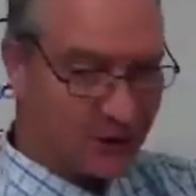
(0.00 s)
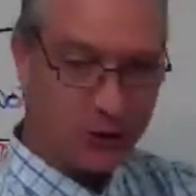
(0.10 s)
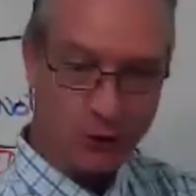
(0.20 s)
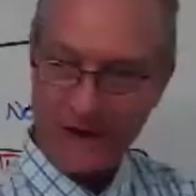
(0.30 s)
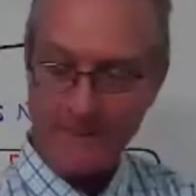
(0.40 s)

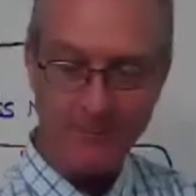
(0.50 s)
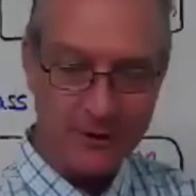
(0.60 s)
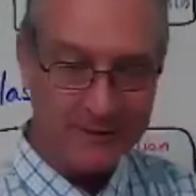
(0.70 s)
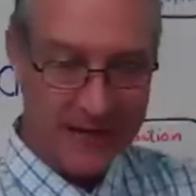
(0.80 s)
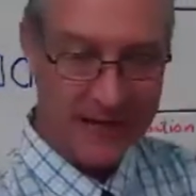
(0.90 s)
great
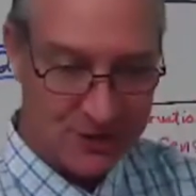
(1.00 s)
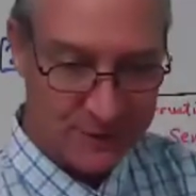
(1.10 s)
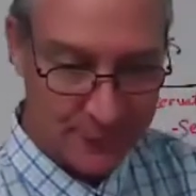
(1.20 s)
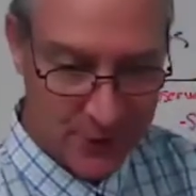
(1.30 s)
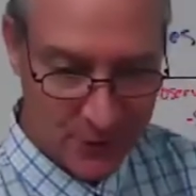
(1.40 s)
abbreviation
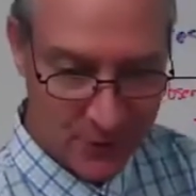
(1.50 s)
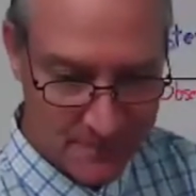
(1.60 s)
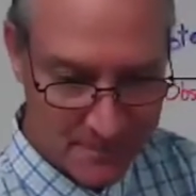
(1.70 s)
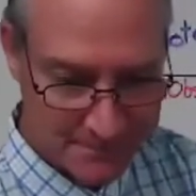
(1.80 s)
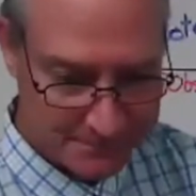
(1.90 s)
for you,
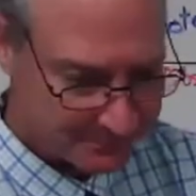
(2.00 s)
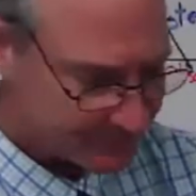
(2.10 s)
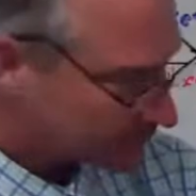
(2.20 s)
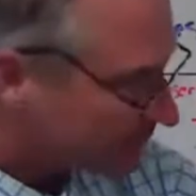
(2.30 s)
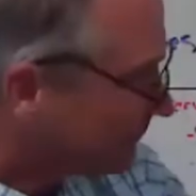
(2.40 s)

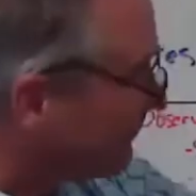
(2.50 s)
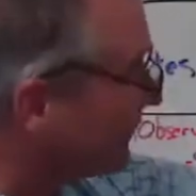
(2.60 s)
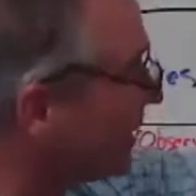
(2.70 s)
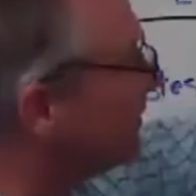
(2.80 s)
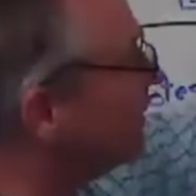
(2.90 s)

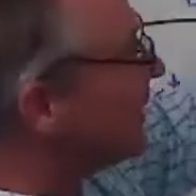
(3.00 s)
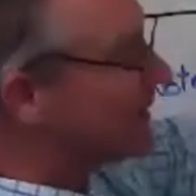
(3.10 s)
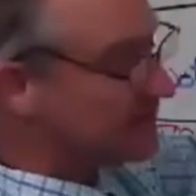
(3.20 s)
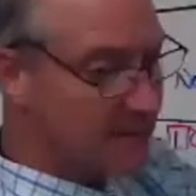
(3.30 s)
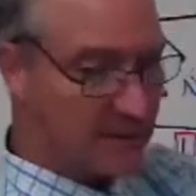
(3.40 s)

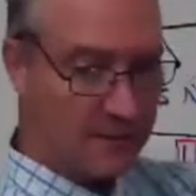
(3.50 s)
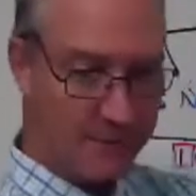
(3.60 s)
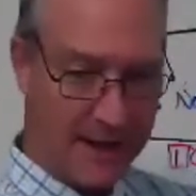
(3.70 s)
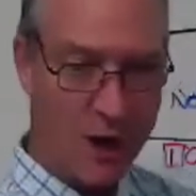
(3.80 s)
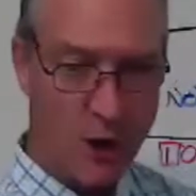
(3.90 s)
then
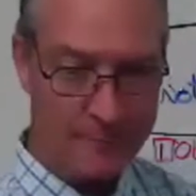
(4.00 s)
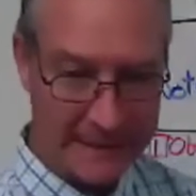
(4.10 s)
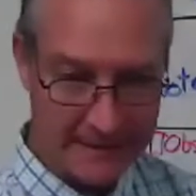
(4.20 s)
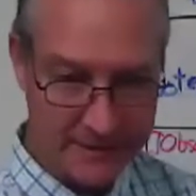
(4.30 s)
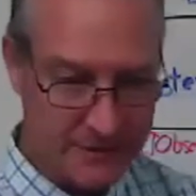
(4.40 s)
by all
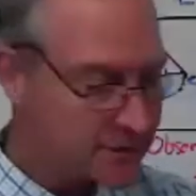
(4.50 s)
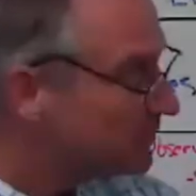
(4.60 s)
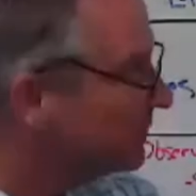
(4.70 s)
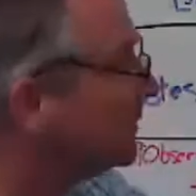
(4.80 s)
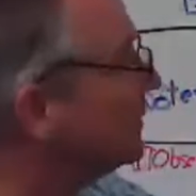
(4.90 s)
means,
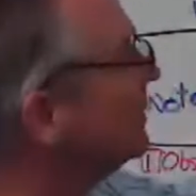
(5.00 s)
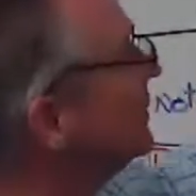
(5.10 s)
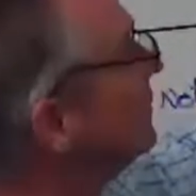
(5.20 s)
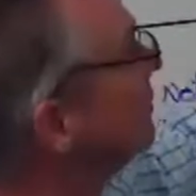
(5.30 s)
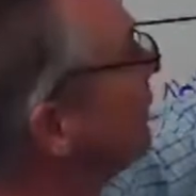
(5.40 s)

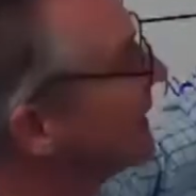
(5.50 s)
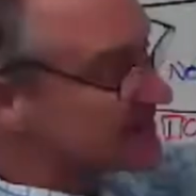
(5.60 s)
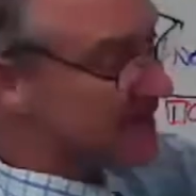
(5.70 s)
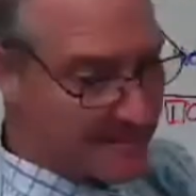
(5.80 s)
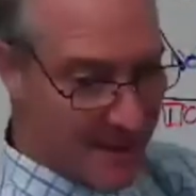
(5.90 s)
write
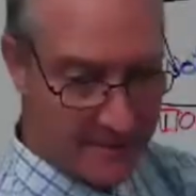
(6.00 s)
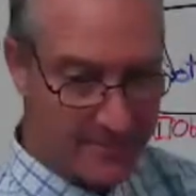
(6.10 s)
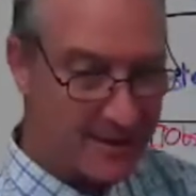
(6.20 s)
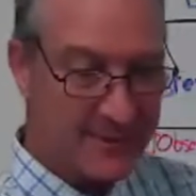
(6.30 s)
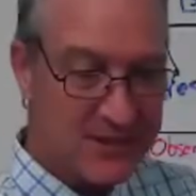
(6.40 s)
SciMet. But
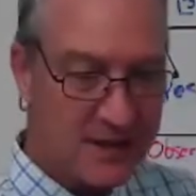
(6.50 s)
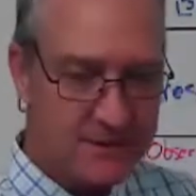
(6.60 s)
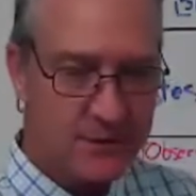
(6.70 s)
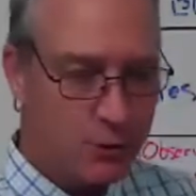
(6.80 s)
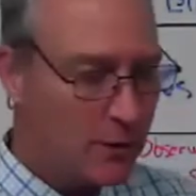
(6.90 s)
if it
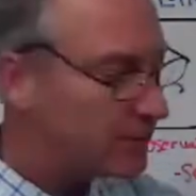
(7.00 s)
doesn't, you wouldn't